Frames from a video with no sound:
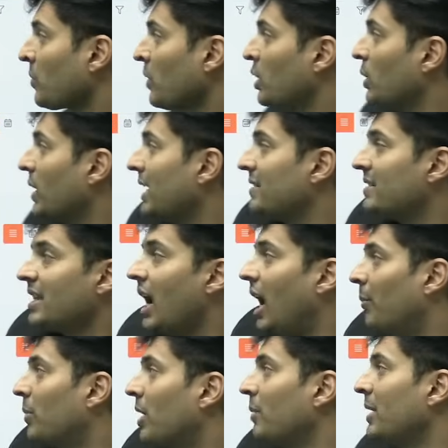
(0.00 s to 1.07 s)
You can see
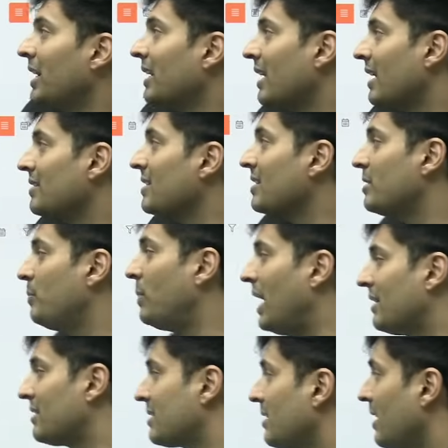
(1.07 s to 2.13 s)
upcoming classes,
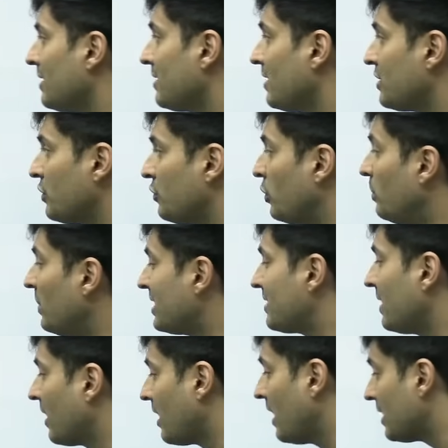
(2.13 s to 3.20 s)
past classes. If you miss
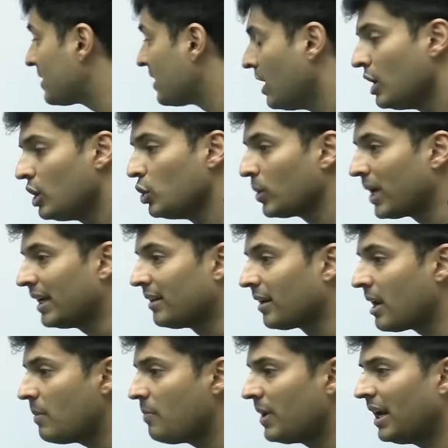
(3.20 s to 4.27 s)
a class, you can
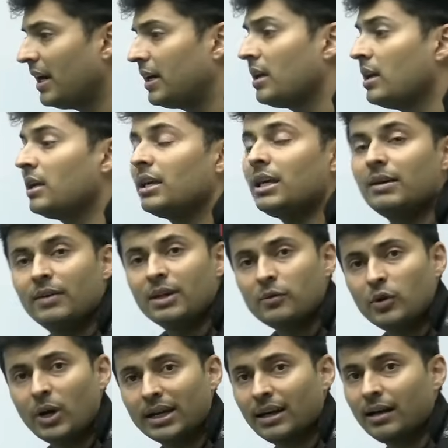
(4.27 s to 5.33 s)
replay it. Even
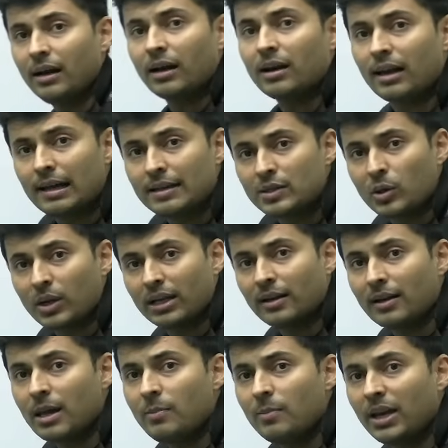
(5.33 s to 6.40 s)
if you attend a class, you can
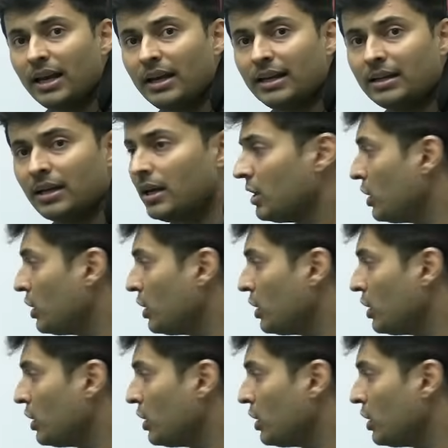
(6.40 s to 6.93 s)
replay it.